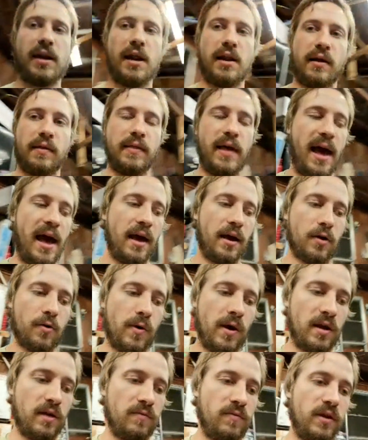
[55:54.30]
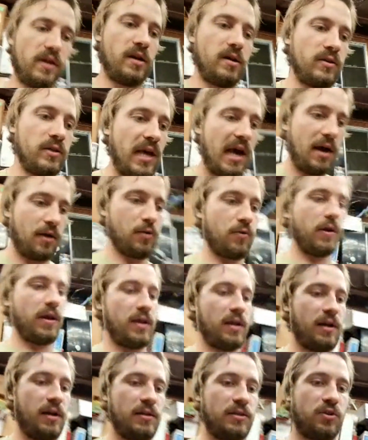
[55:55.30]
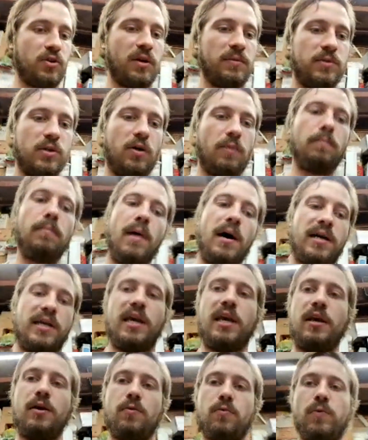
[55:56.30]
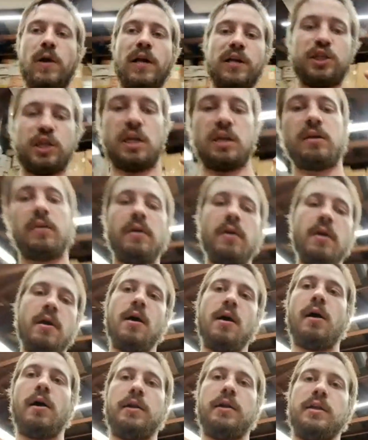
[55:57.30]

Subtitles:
out on that and cranking videos out and cranking it on Instagram. So Monkey Wrenching on